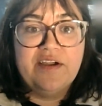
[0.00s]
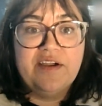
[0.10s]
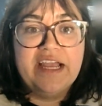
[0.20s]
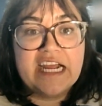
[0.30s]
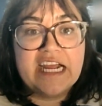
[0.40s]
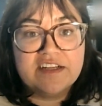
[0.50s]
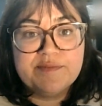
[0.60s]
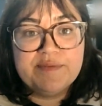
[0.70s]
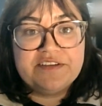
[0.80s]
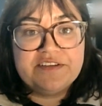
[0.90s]
Now, I got
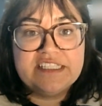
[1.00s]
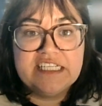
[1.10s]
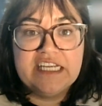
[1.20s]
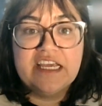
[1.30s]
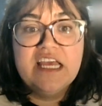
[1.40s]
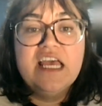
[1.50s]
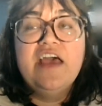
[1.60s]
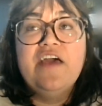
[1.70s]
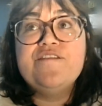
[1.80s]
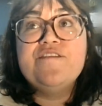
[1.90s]
some interesting
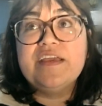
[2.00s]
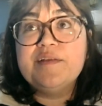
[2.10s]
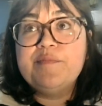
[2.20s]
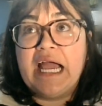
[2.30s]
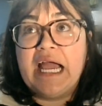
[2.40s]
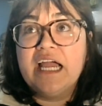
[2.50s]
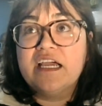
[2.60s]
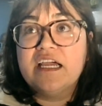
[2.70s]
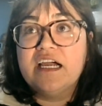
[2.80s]
feedback